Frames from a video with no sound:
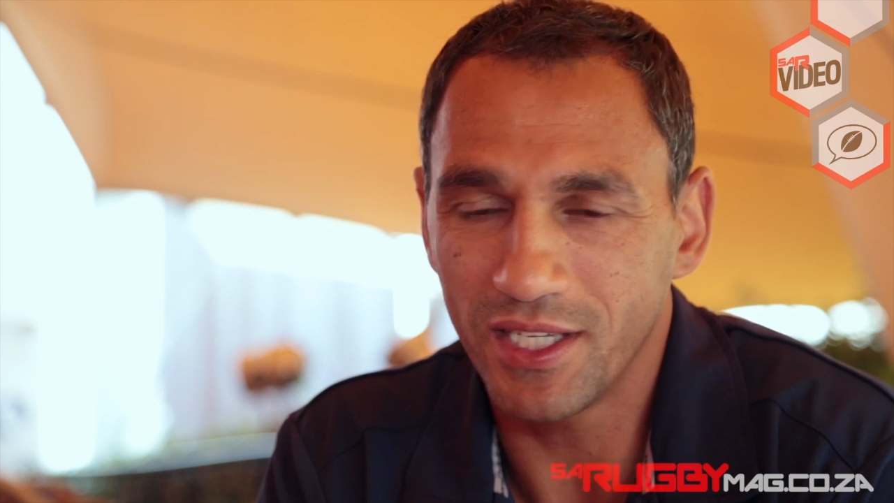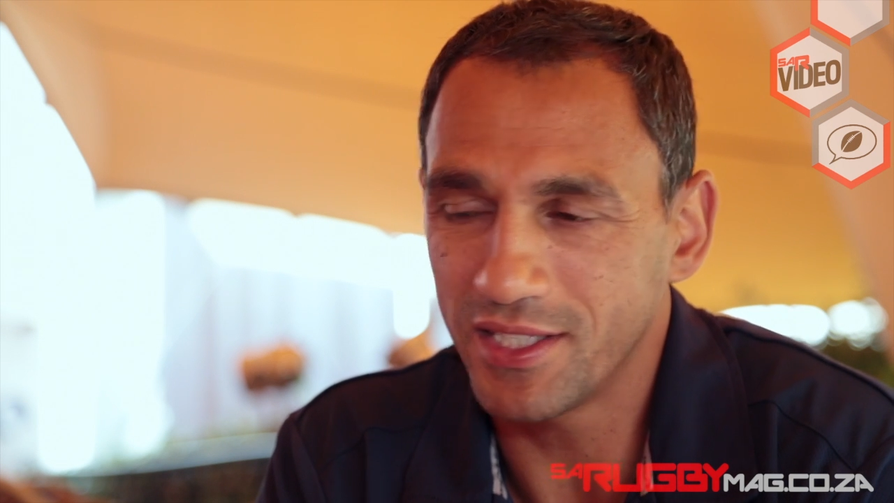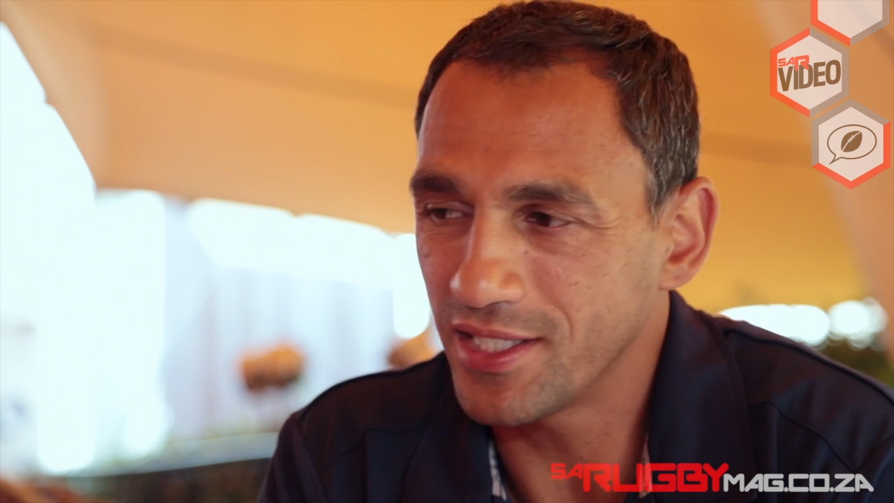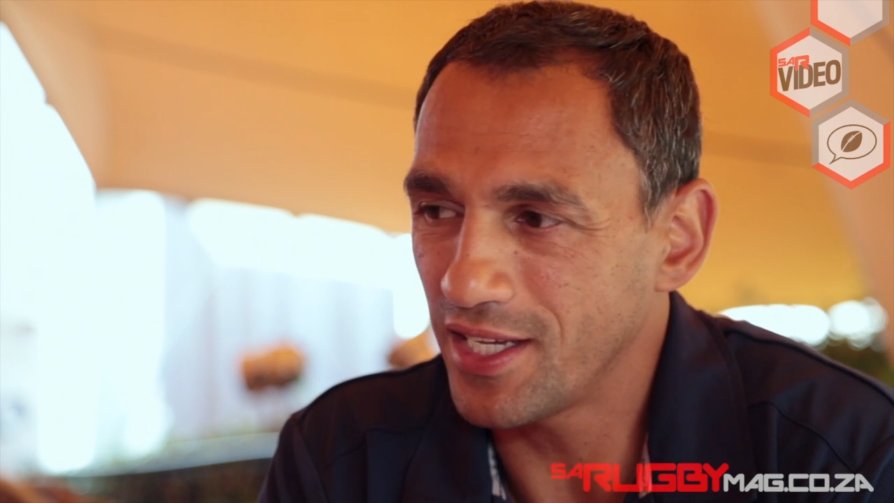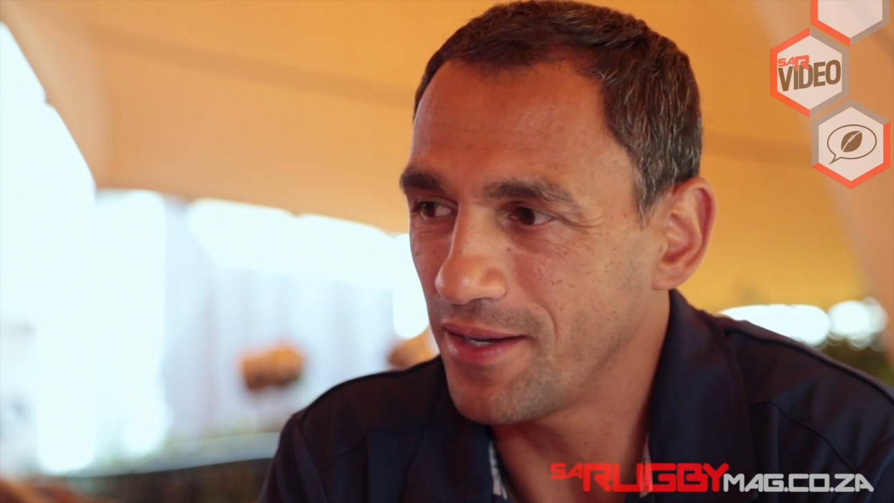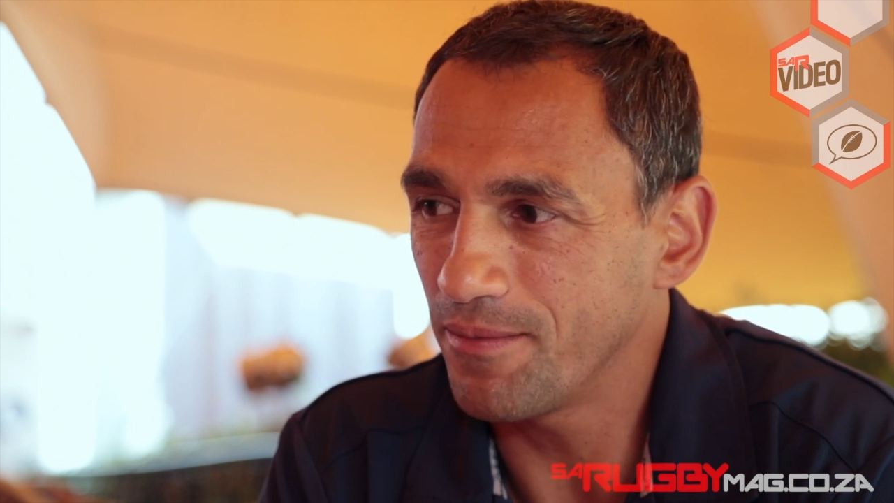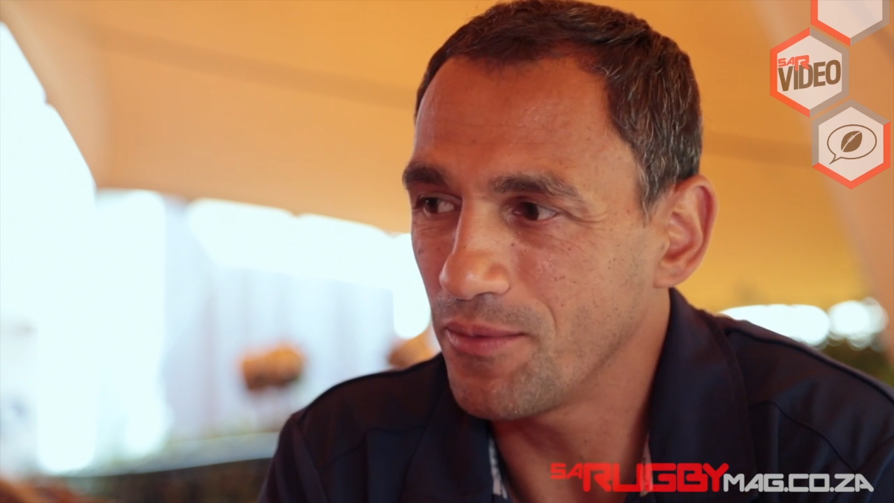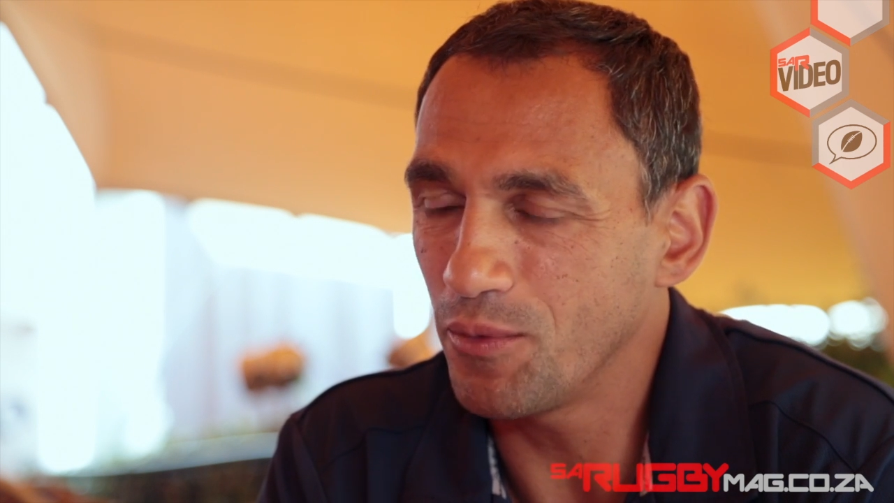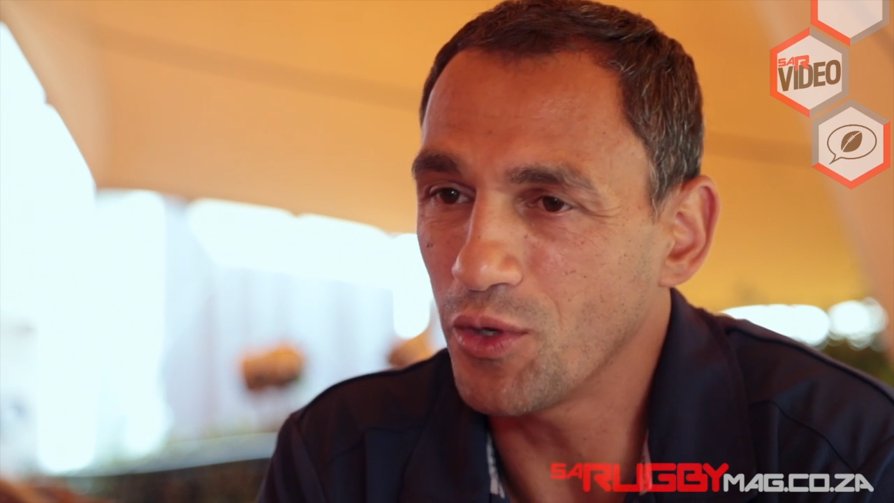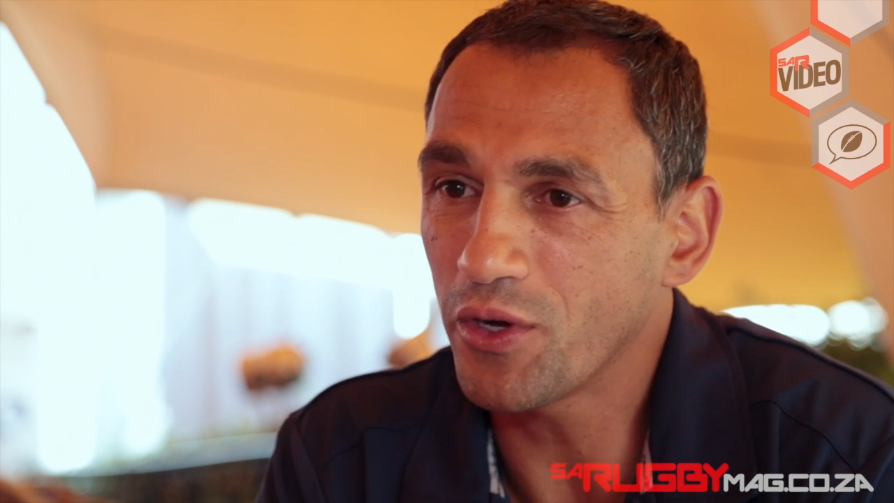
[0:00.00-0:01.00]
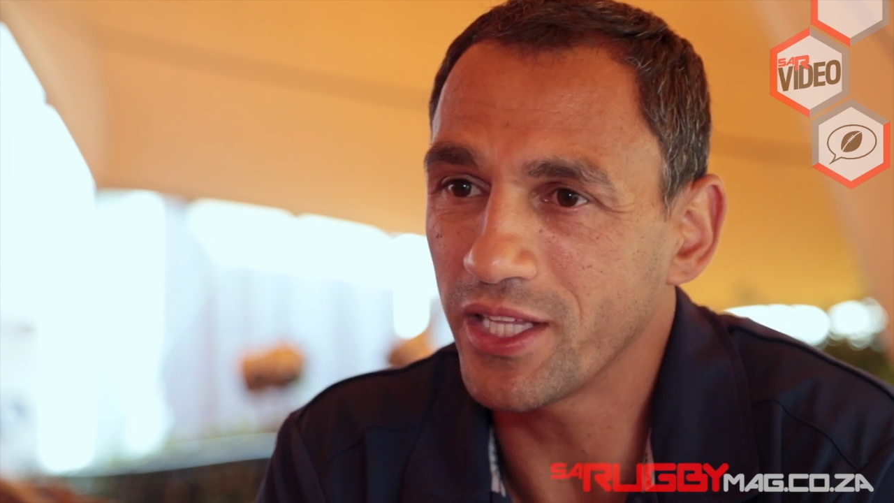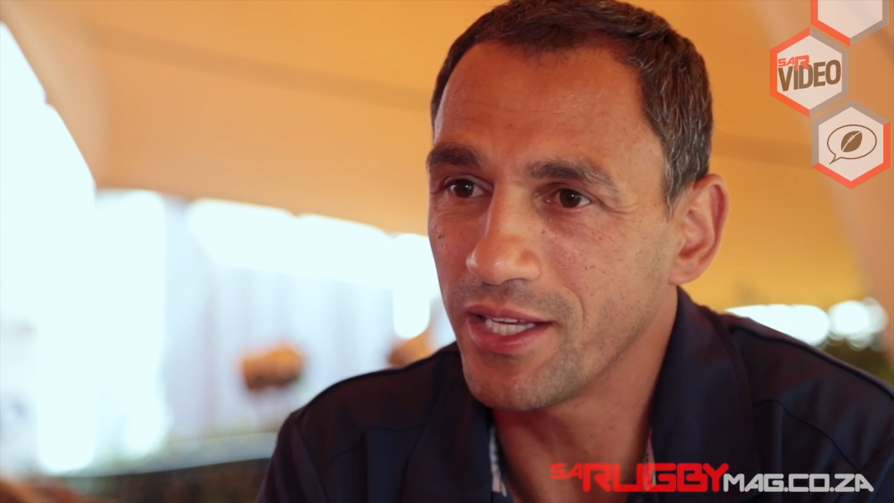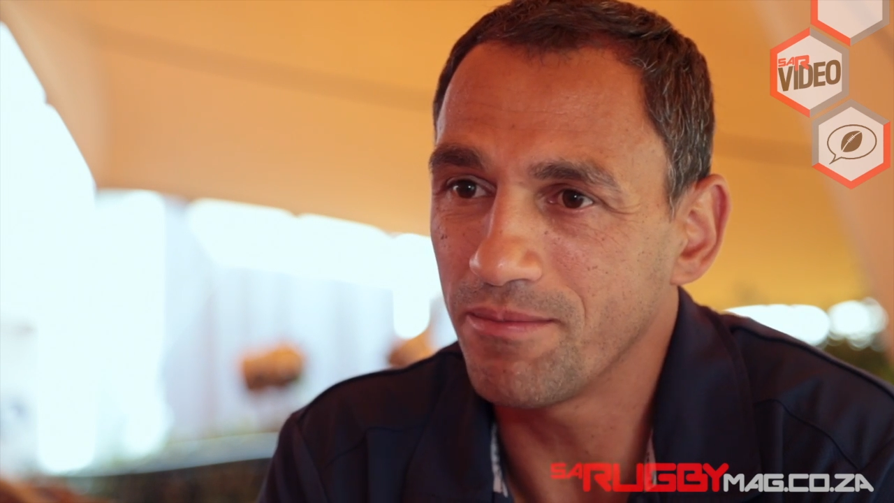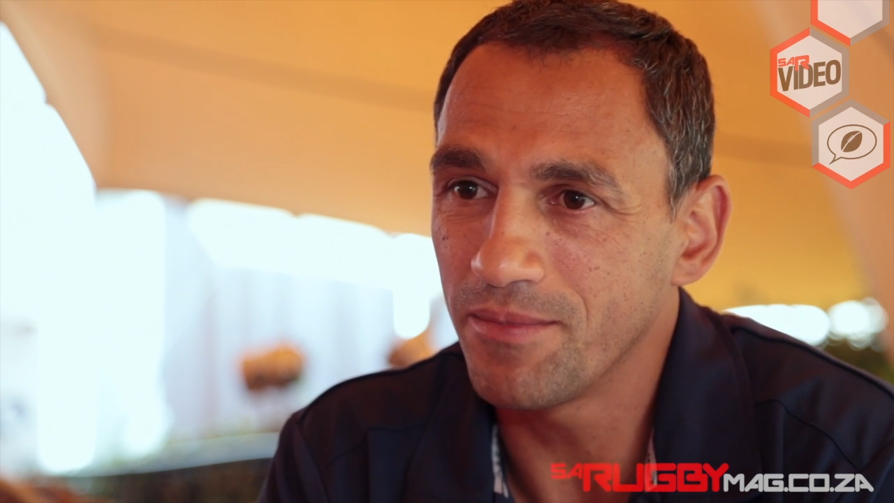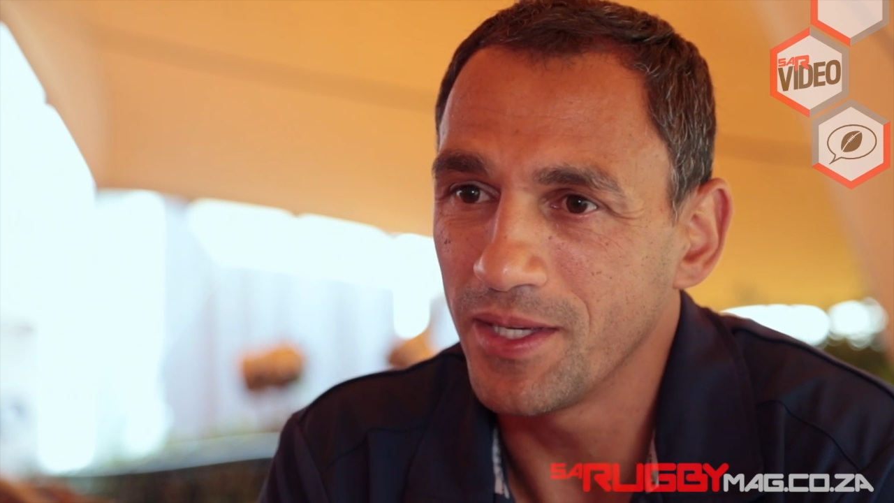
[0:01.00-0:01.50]
that we're not going
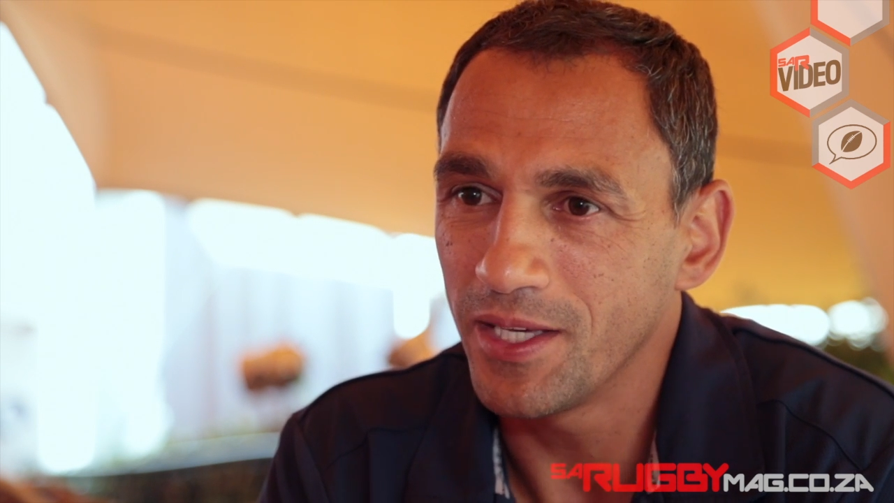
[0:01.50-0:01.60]
to,